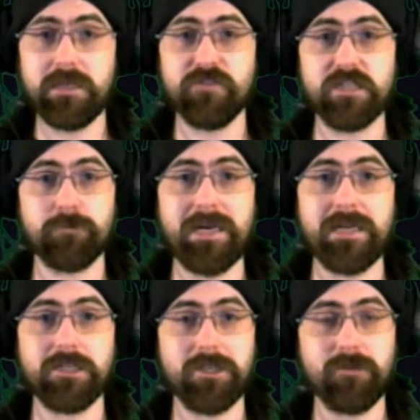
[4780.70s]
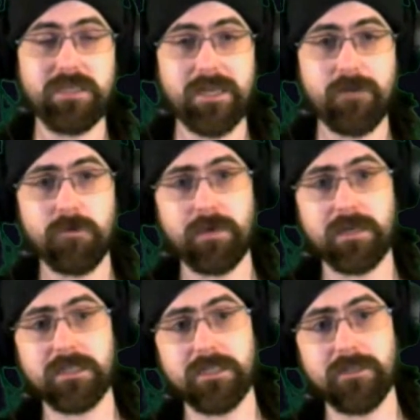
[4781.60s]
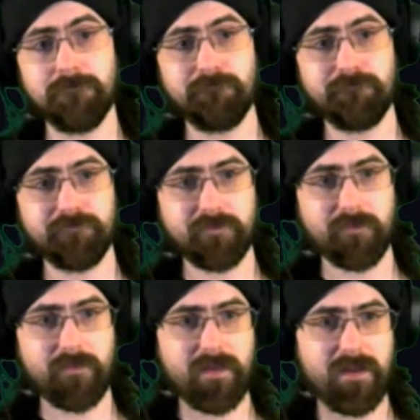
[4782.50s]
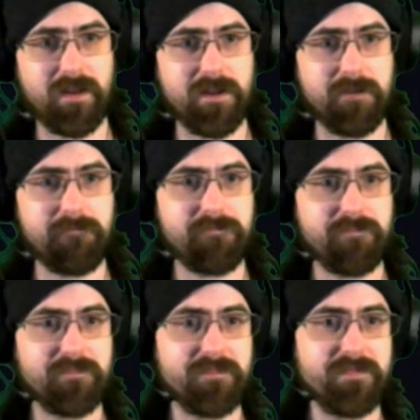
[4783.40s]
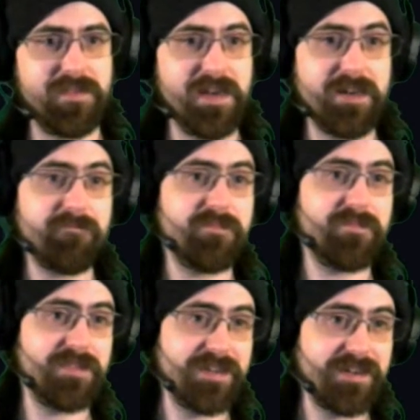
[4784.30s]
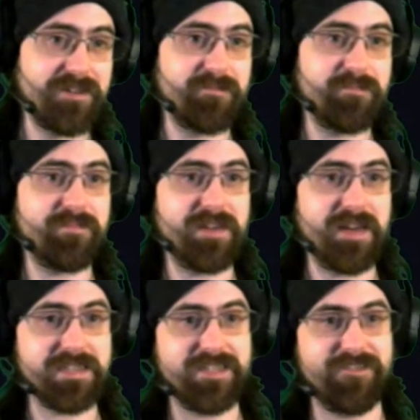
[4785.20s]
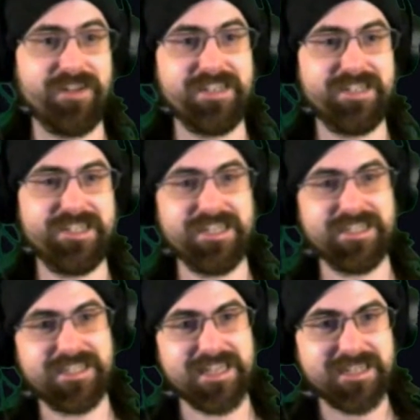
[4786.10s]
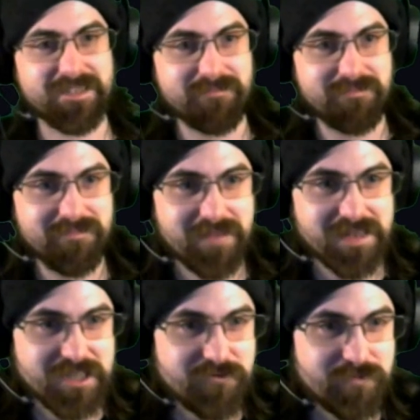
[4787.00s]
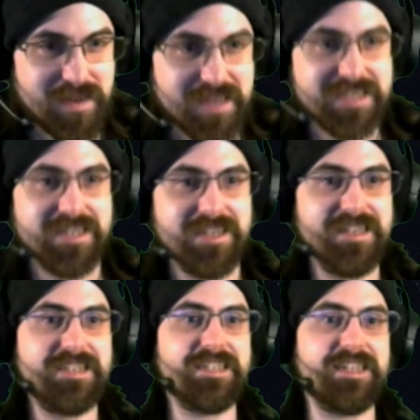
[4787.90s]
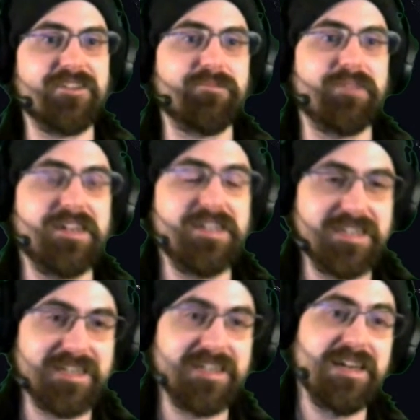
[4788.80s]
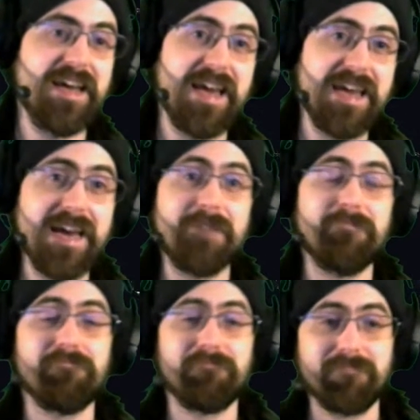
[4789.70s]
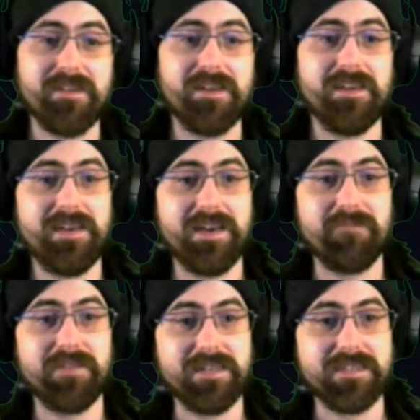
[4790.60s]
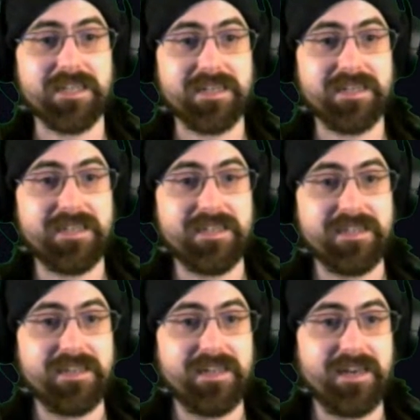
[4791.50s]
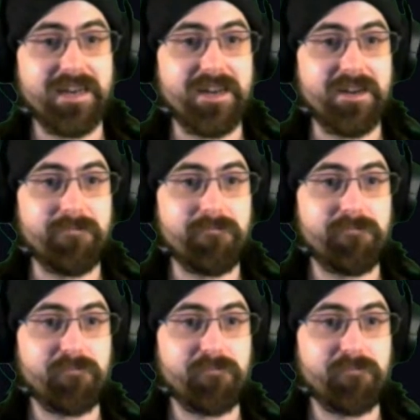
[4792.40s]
spat, shall we say, with Pakistan. Um, yeah, there you go. Expense shares send some message from Pakistan leads his account about India. Yeah, Yeah, exactly. Um,